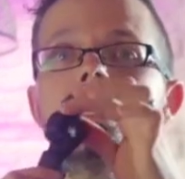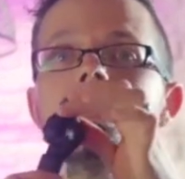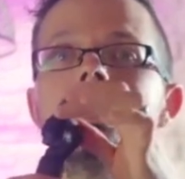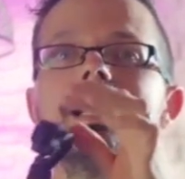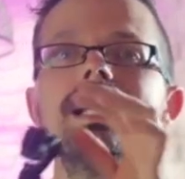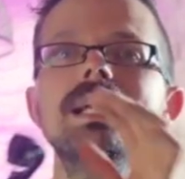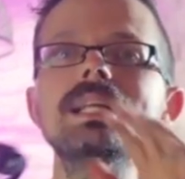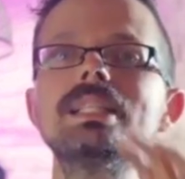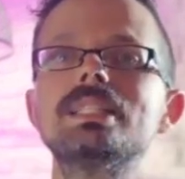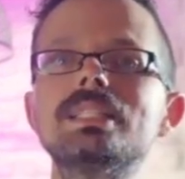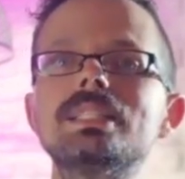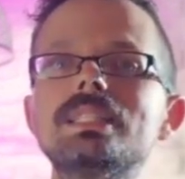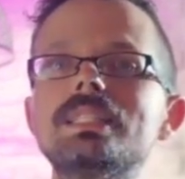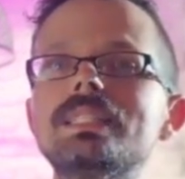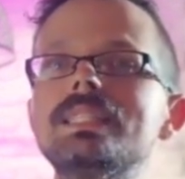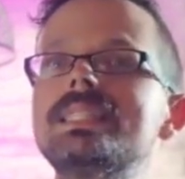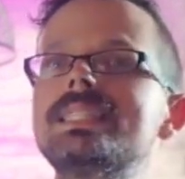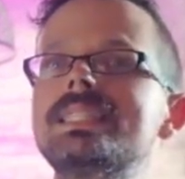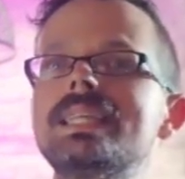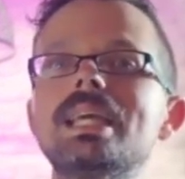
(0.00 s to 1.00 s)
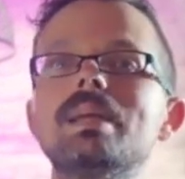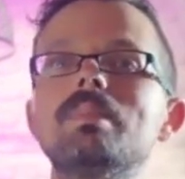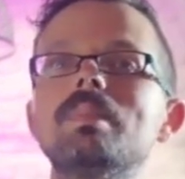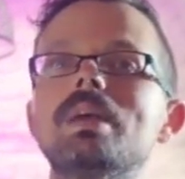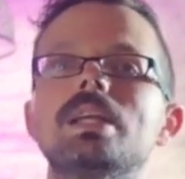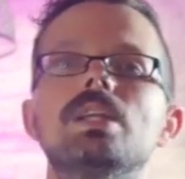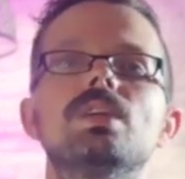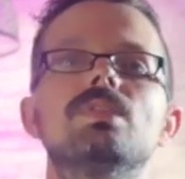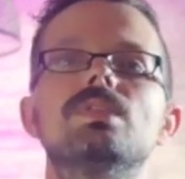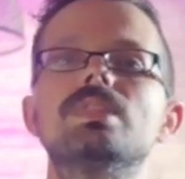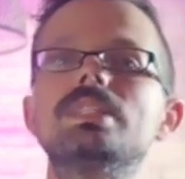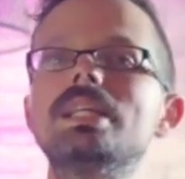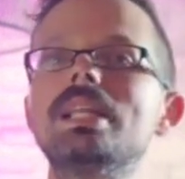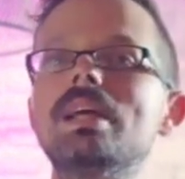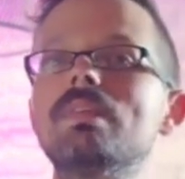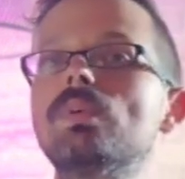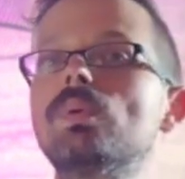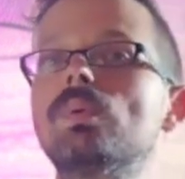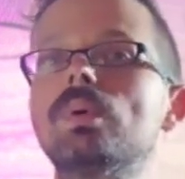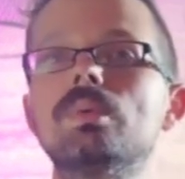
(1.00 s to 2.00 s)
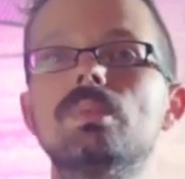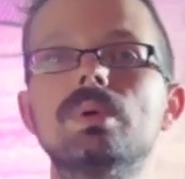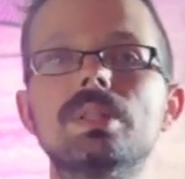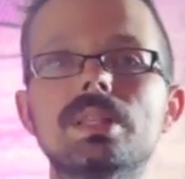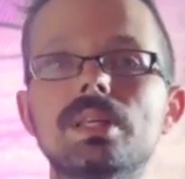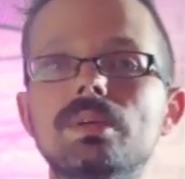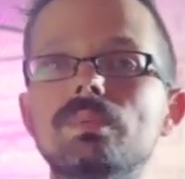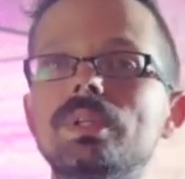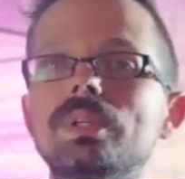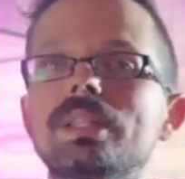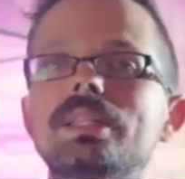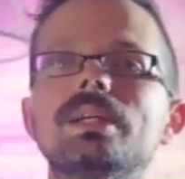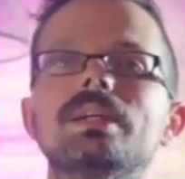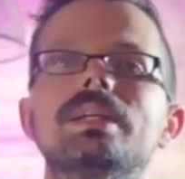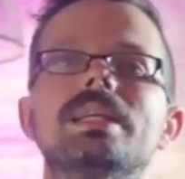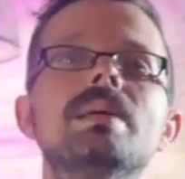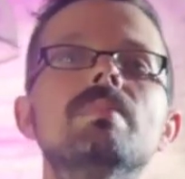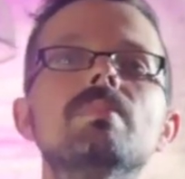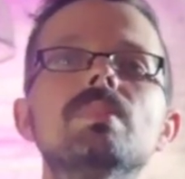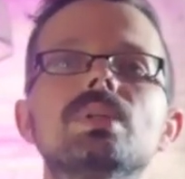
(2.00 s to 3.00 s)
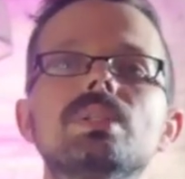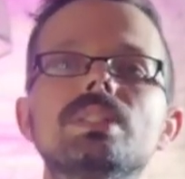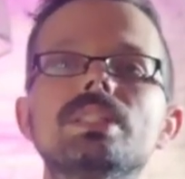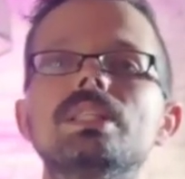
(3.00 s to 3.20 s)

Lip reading: It's the same. You've seen everyone with their gimbals